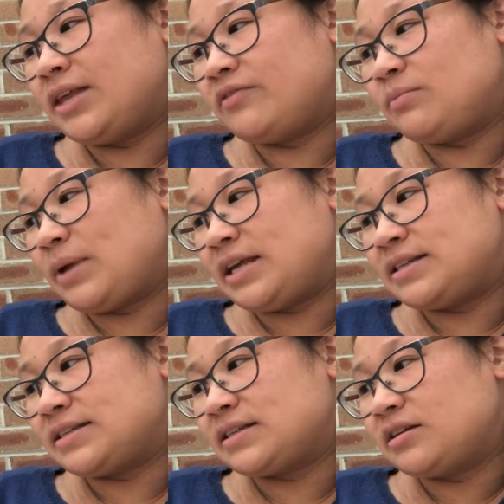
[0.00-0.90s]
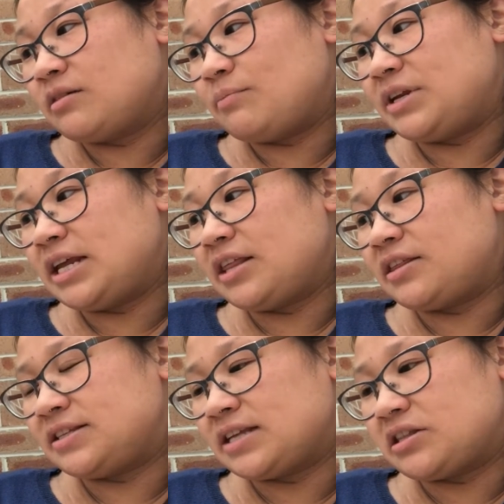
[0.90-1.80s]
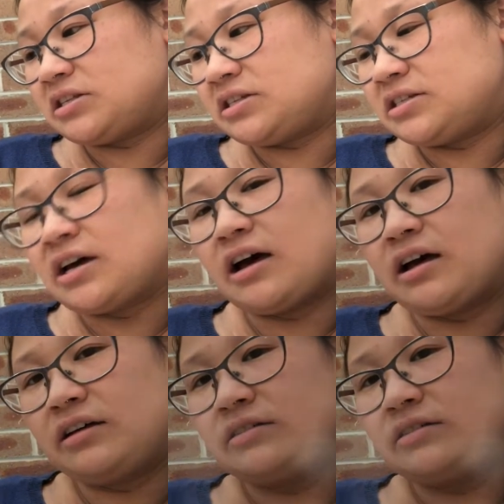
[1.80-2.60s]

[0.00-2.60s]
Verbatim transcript: live in peace beneath the southern star.